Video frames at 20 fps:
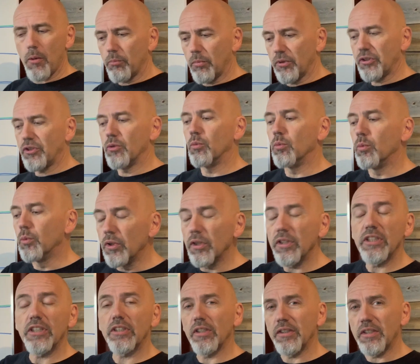but you really
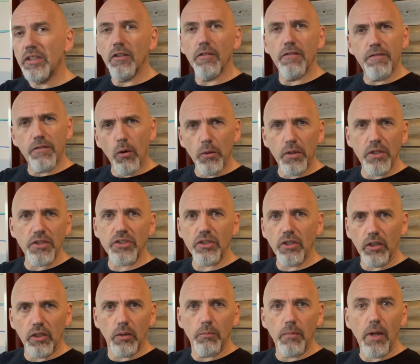still need to focus
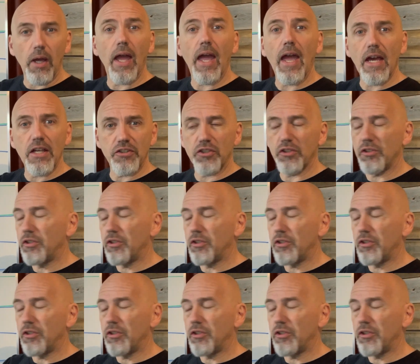on them as you're